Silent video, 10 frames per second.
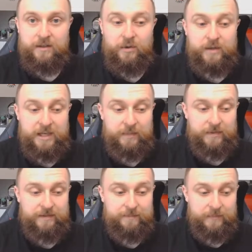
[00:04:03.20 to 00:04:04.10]

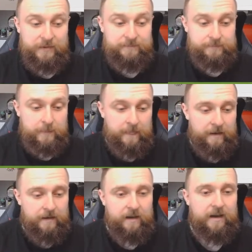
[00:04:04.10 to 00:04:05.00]
goalkeeper, but
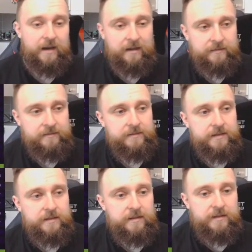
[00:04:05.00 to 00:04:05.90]

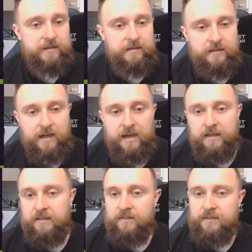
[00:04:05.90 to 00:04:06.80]
that
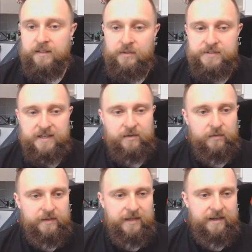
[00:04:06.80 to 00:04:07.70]
little
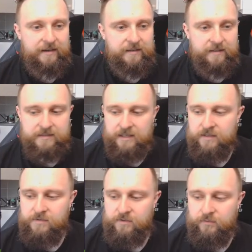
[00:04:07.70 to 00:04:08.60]
tackle there has
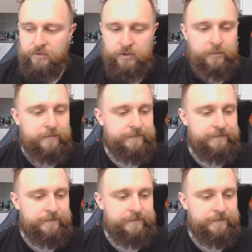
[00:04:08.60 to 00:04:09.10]
injured Rue.